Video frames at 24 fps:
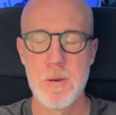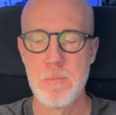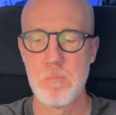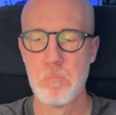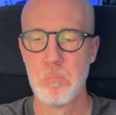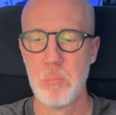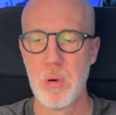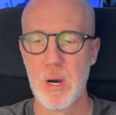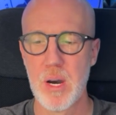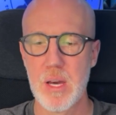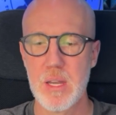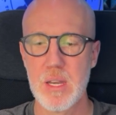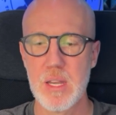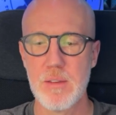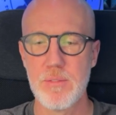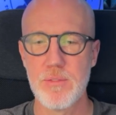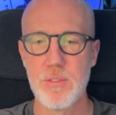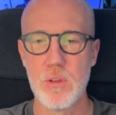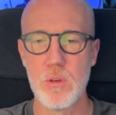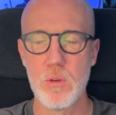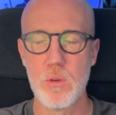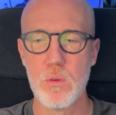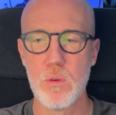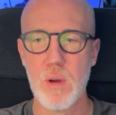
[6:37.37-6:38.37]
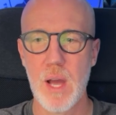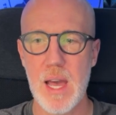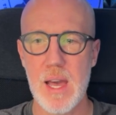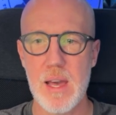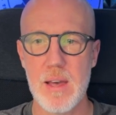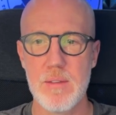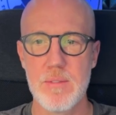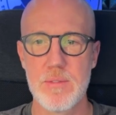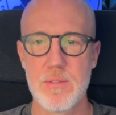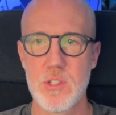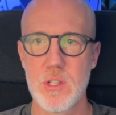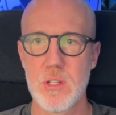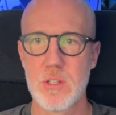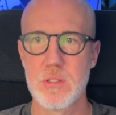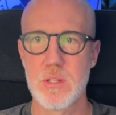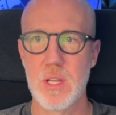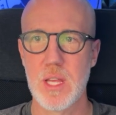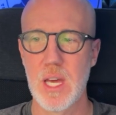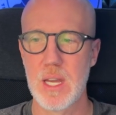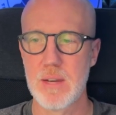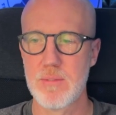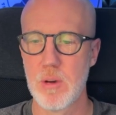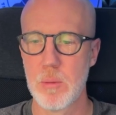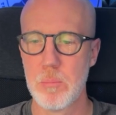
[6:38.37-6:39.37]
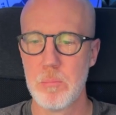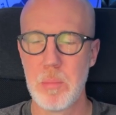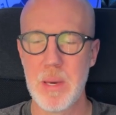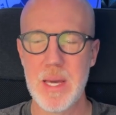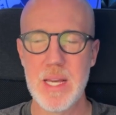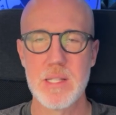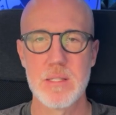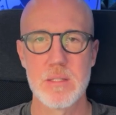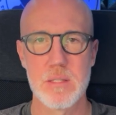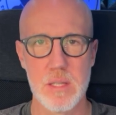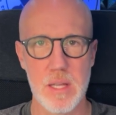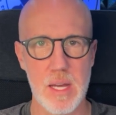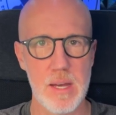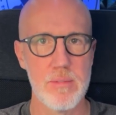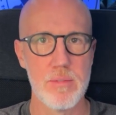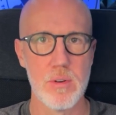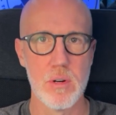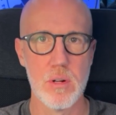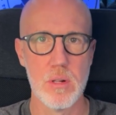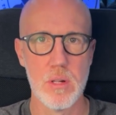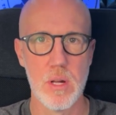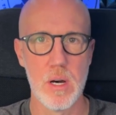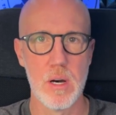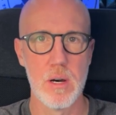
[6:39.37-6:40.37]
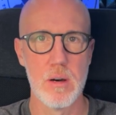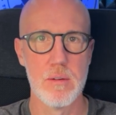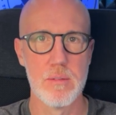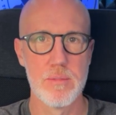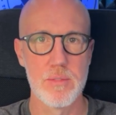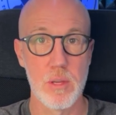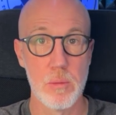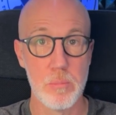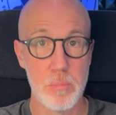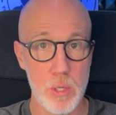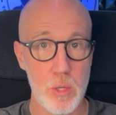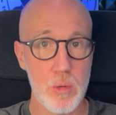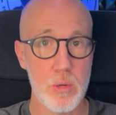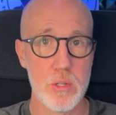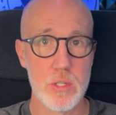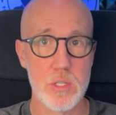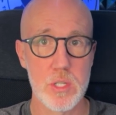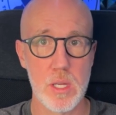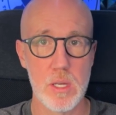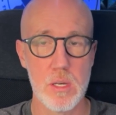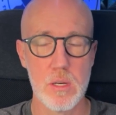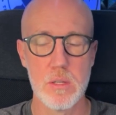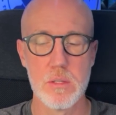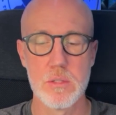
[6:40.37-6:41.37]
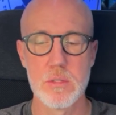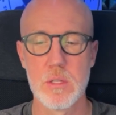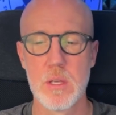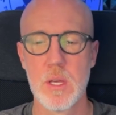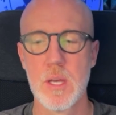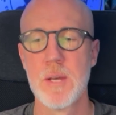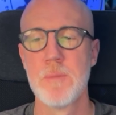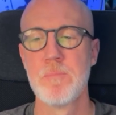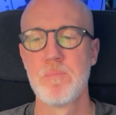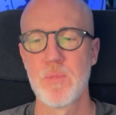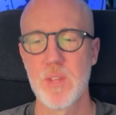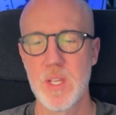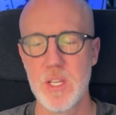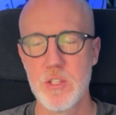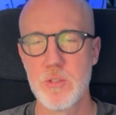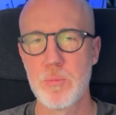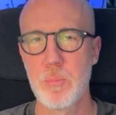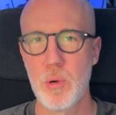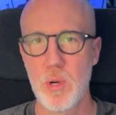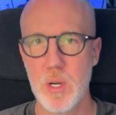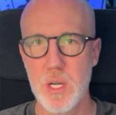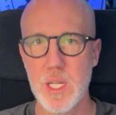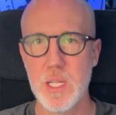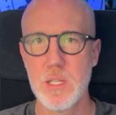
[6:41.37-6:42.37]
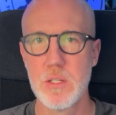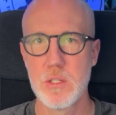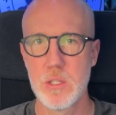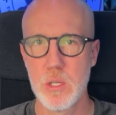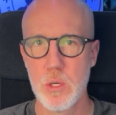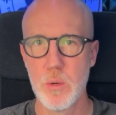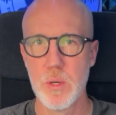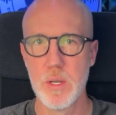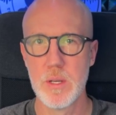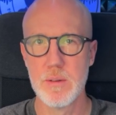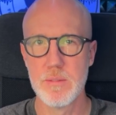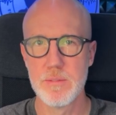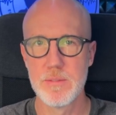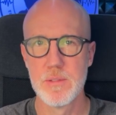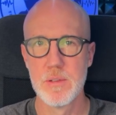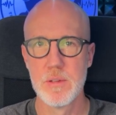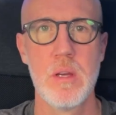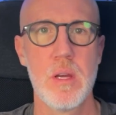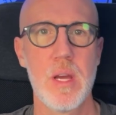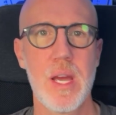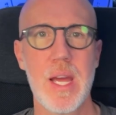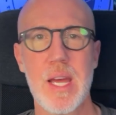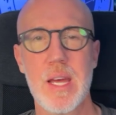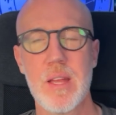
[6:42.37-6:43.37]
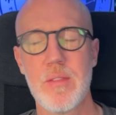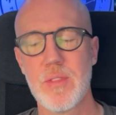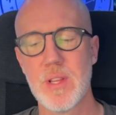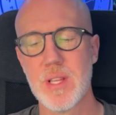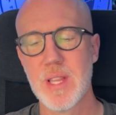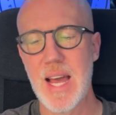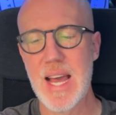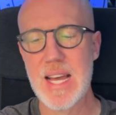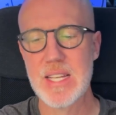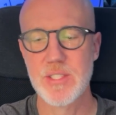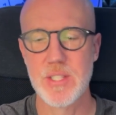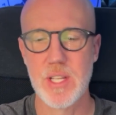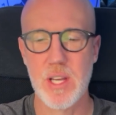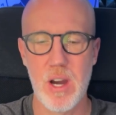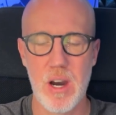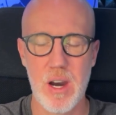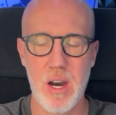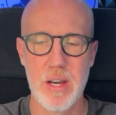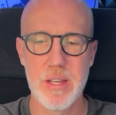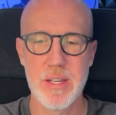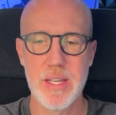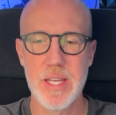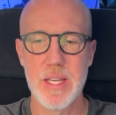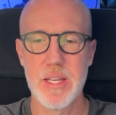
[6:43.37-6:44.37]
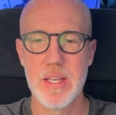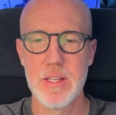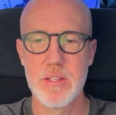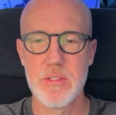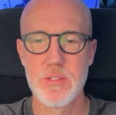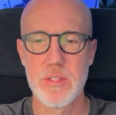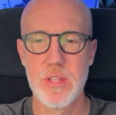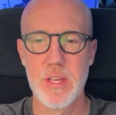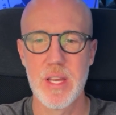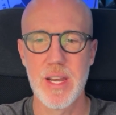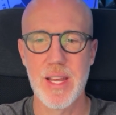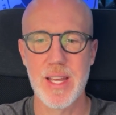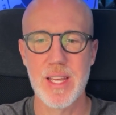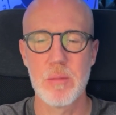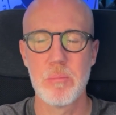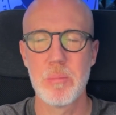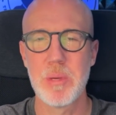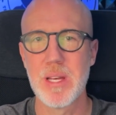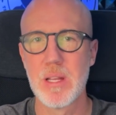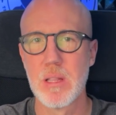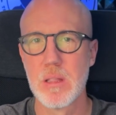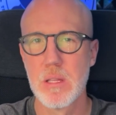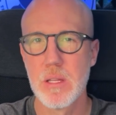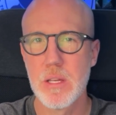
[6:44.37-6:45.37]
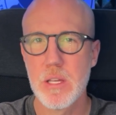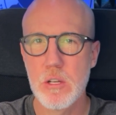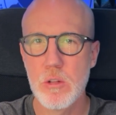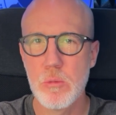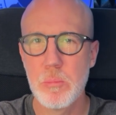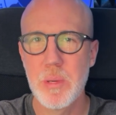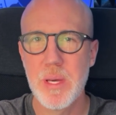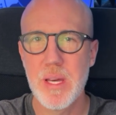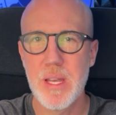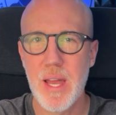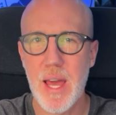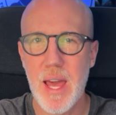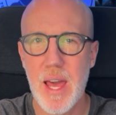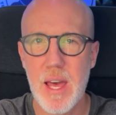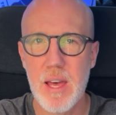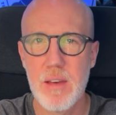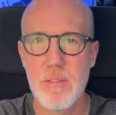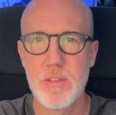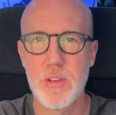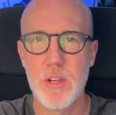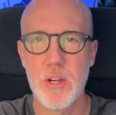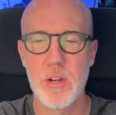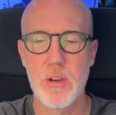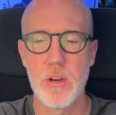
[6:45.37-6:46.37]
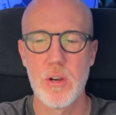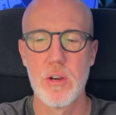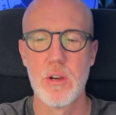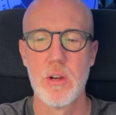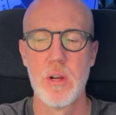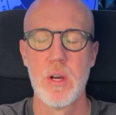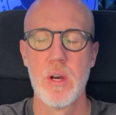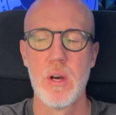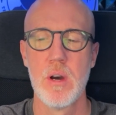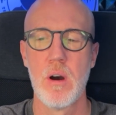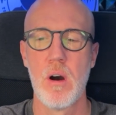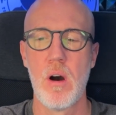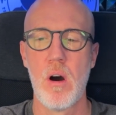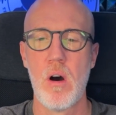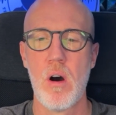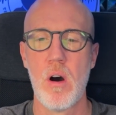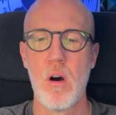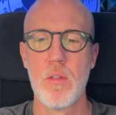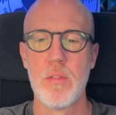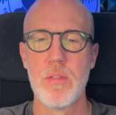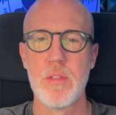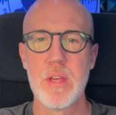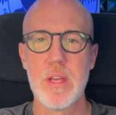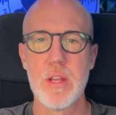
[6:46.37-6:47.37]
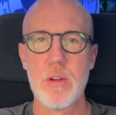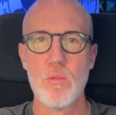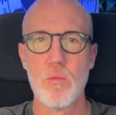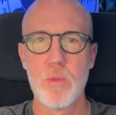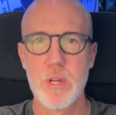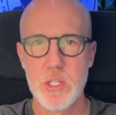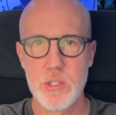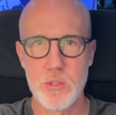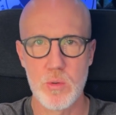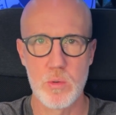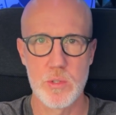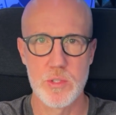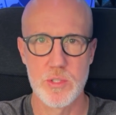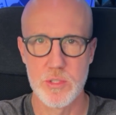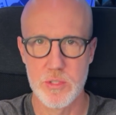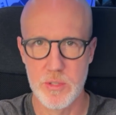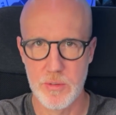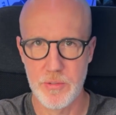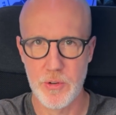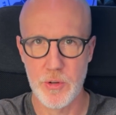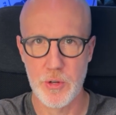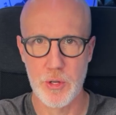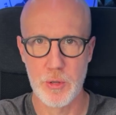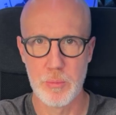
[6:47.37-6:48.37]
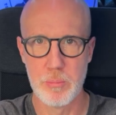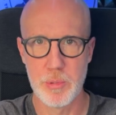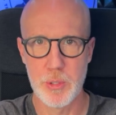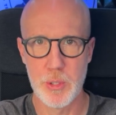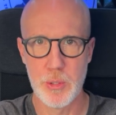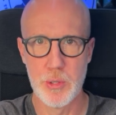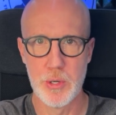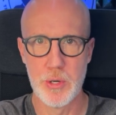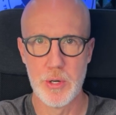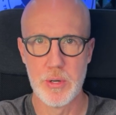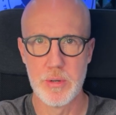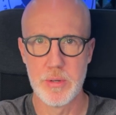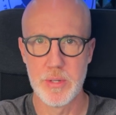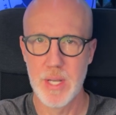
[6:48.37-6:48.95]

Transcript: But if you have just kind of a base level of computer skills, it's pretty intuitive. And the last con is that it can be a little bit heavier on the resources of your computer.